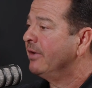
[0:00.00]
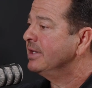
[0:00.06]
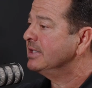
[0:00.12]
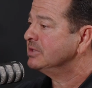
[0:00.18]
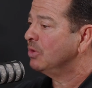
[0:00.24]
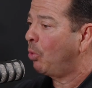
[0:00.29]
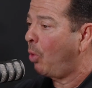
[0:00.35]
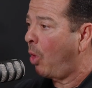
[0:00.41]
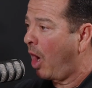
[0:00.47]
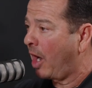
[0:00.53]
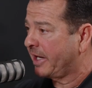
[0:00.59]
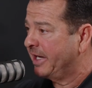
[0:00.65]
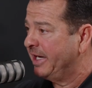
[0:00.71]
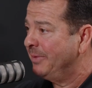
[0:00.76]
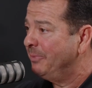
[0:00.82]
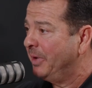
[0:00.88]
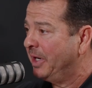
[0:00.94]
It's a
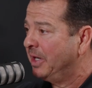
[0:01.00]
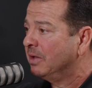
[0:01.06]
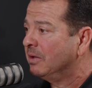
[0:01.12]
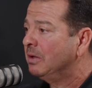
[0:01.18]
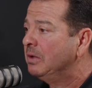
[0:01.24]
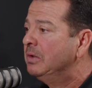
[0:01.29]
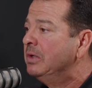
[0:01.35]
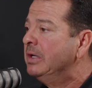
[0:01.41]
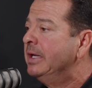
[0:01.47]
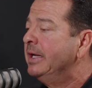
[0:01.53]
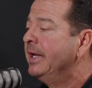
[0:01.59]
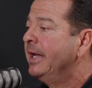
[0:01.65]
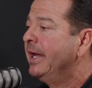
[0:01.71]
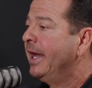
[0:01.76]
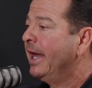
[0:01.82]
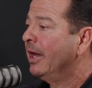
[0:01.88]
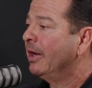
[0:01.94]
walking meal,
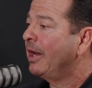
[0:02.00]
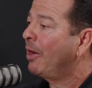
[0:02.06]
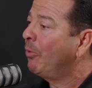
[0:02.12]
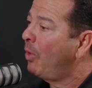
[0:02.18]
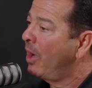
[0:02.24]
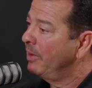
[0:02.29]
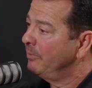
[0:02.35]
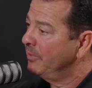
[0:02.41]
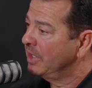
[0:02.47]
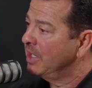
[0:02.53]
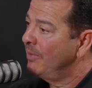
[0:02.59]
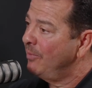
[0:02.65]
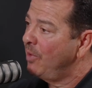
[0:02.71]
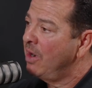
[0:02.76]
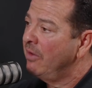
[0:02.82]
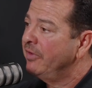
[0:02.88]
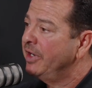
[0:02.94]
and I want them to come
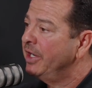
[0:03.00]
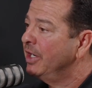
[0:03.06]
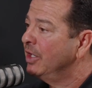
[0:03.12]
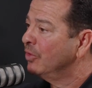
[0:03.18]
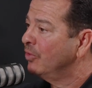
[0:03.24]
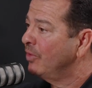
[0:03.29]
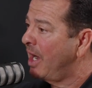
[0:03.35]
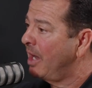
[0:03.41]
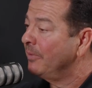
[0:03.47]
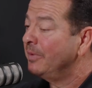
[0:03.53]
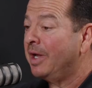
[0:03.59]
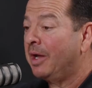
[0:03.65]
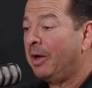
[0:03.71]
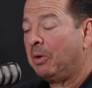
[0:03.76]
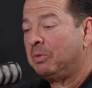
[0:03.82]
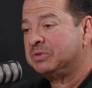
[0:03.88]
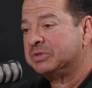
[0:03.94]
over here and grab.
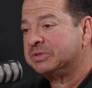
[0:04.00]
No,